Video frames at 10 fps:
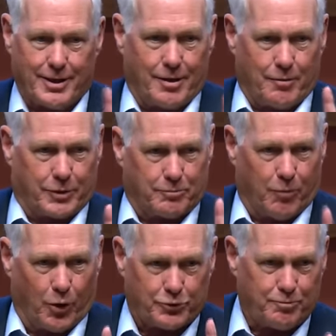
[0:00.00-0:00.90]
But
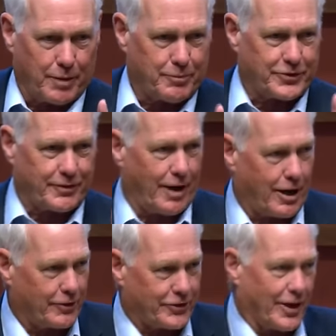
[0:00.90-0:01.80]
most members of
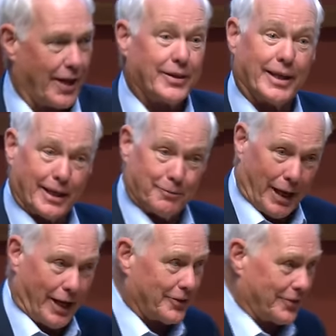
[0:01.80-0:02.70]
Congress are not thinking
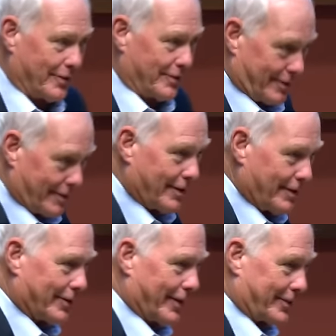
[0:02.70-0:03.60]
past
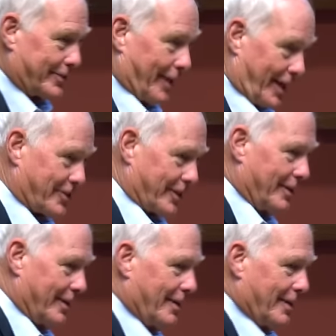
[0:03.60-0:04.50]
their next election.
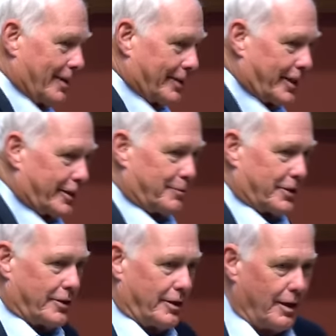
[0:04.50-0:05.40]
They tend to
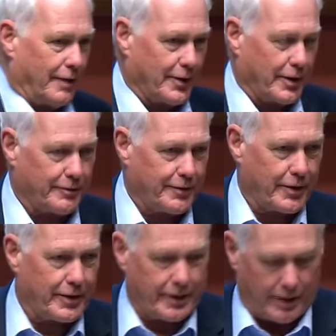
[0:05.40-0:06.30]
be uh, very,
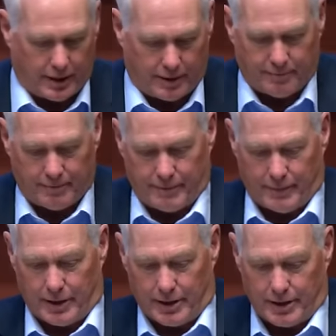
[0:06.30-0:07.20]
very um,
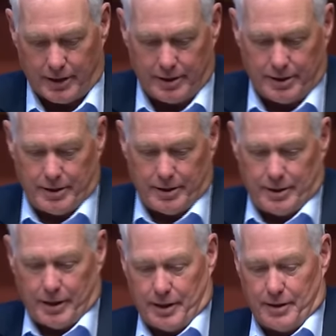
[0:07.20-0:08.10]
uh,
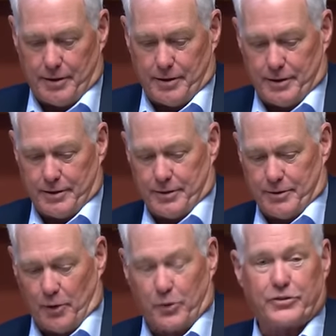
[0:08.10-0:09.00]
uh,
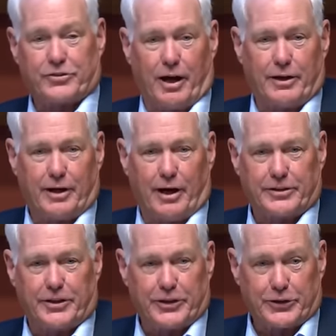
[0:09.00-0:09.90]
focused on, on
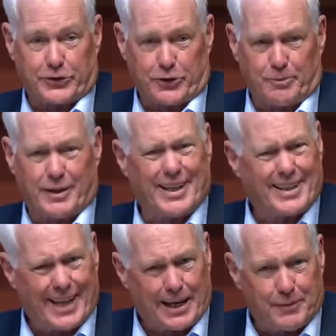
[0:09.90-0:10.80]
the near term, and
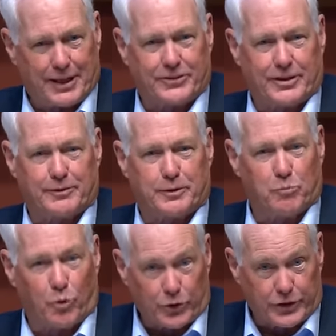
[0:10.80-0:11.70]
that makes it even
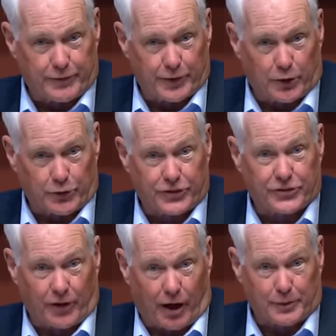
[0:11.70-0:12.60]
more difficult to
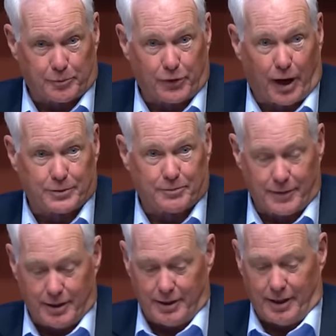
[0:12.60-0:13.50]
solve a problem
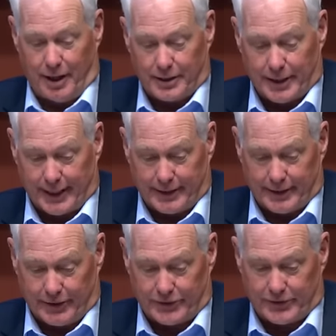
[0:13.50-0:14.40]
uh, like
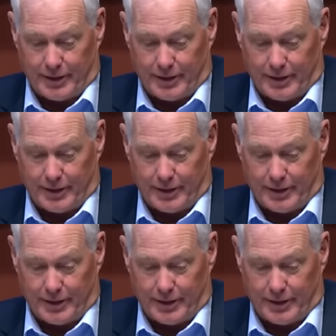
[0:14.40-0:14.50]
this.